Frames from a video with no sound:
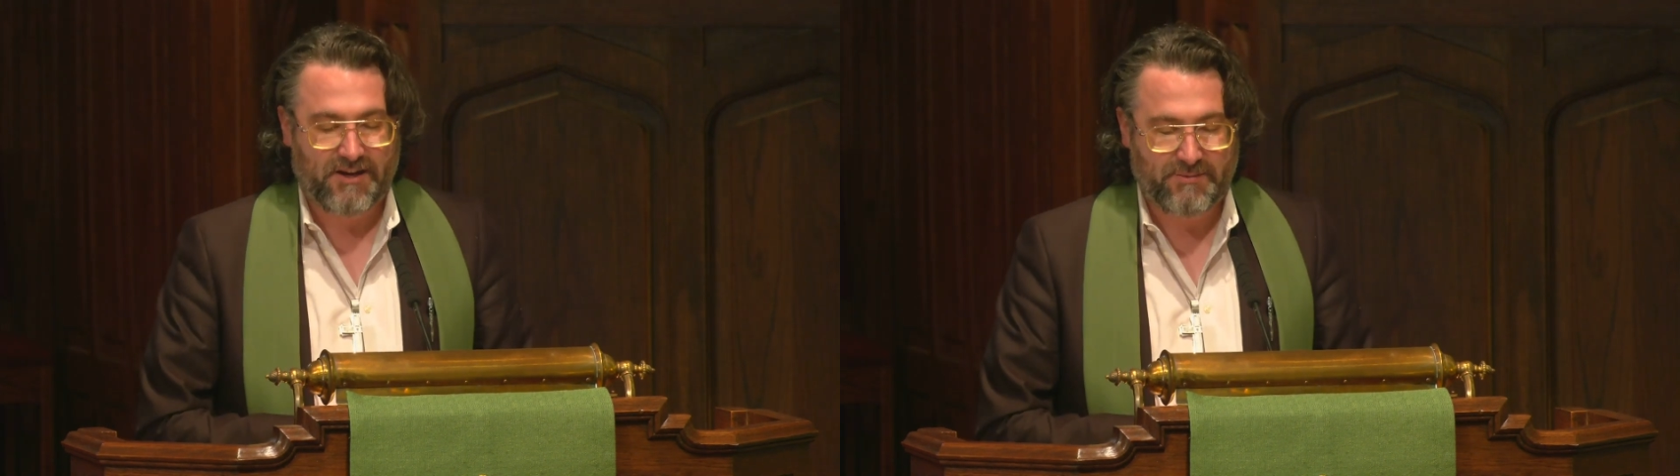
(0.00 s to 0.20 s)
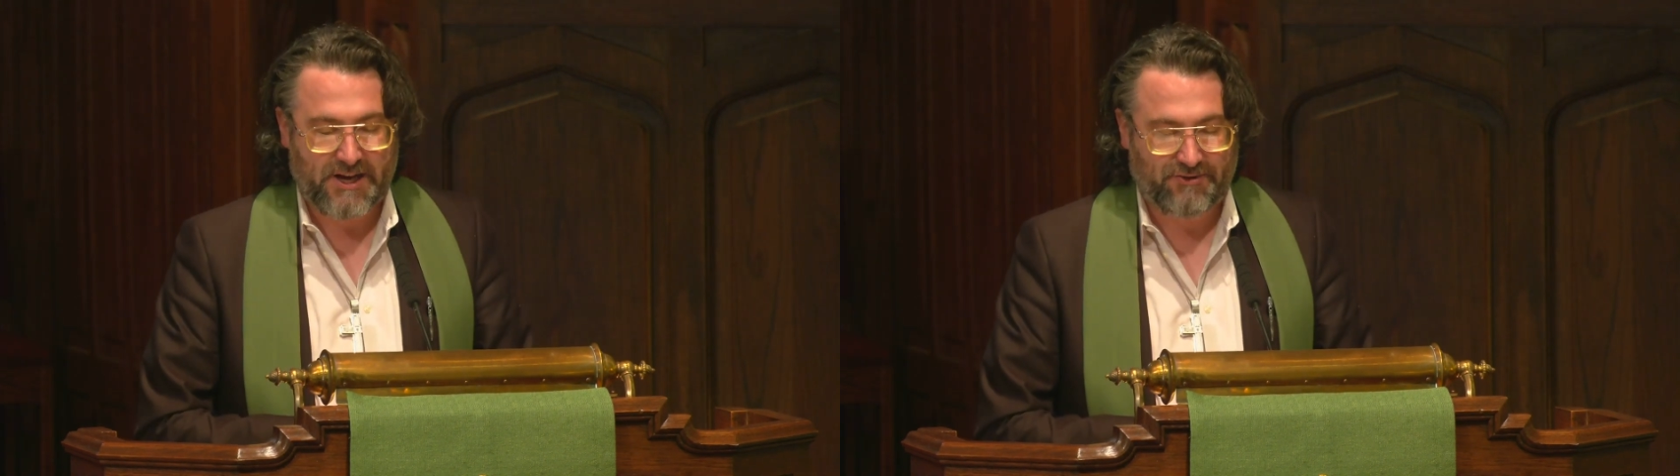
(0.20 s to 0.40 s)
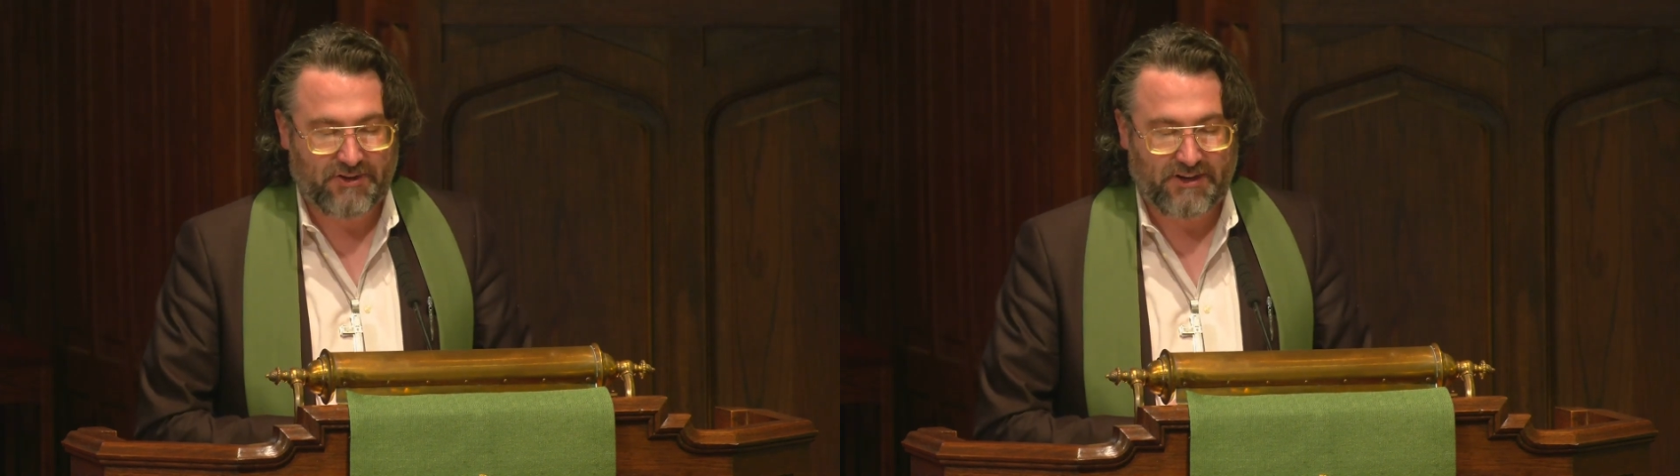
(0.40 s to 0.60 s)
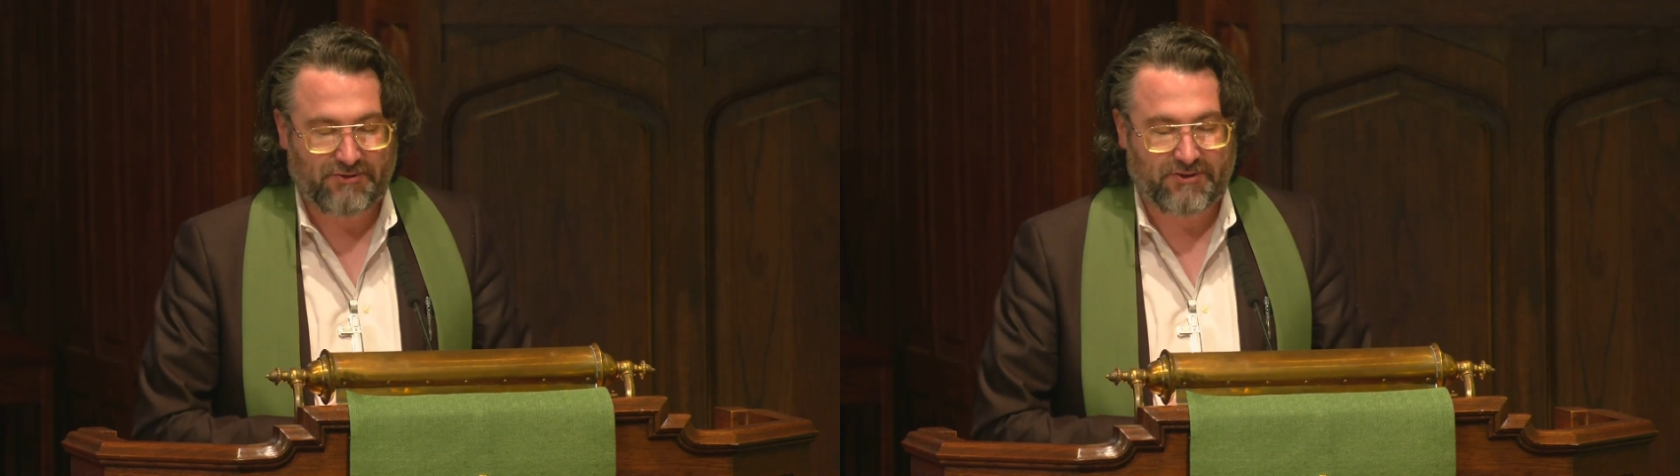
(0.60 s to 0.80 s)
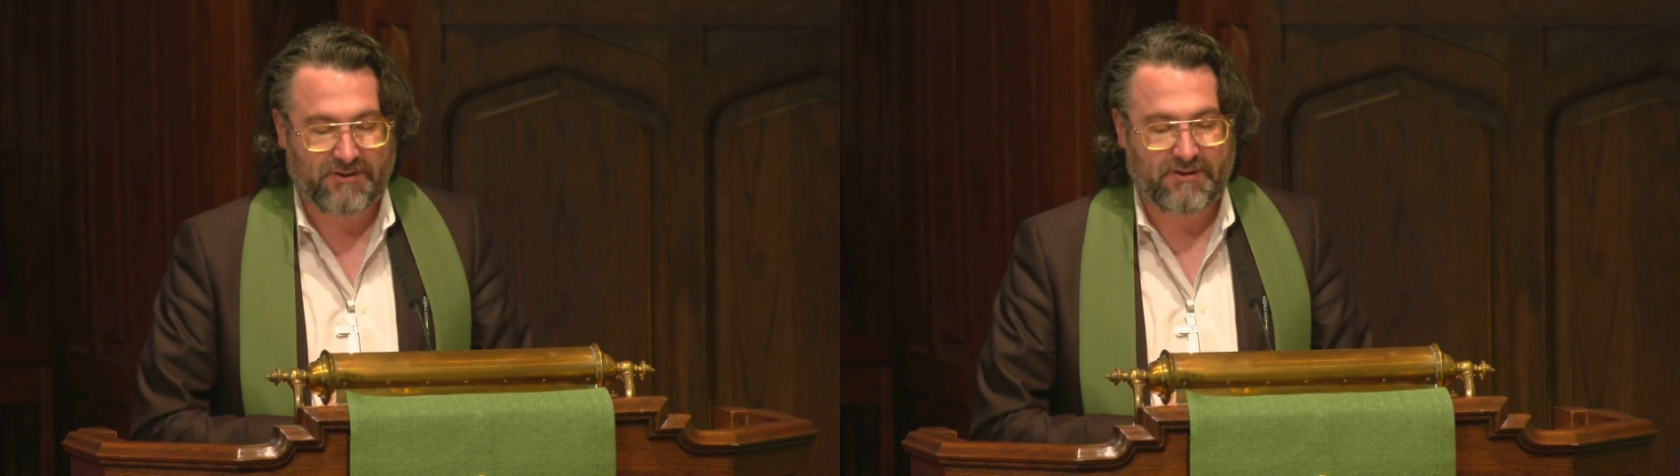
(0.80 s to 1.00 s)

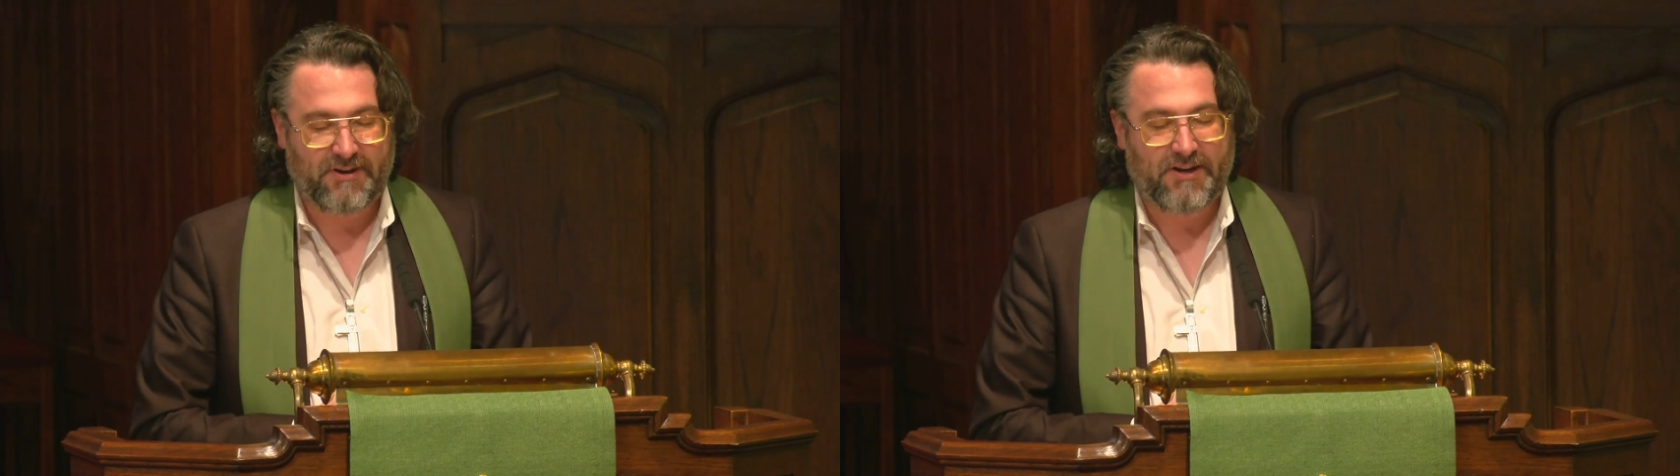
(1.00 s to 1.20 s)
imagination.